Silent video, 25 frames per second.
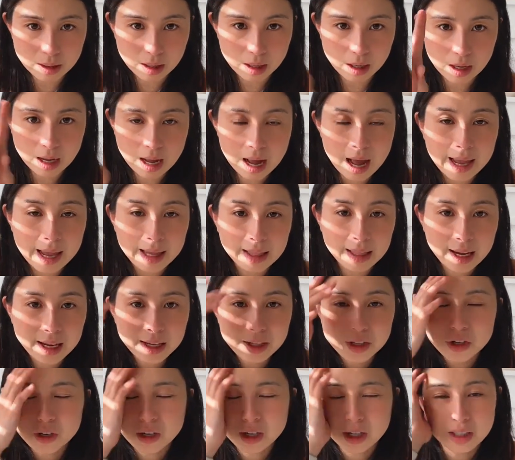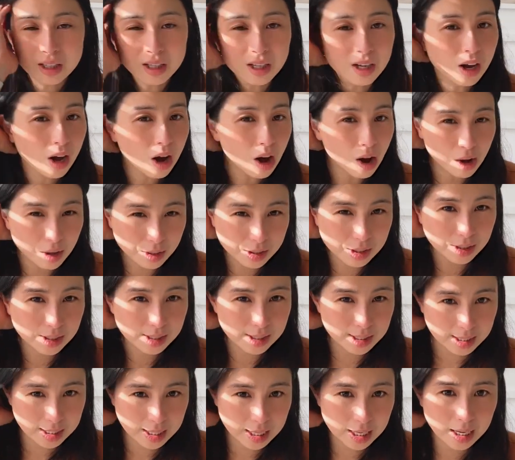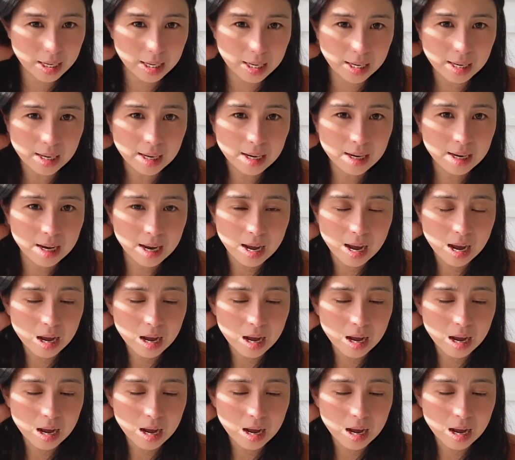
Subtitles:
highlight, you can also see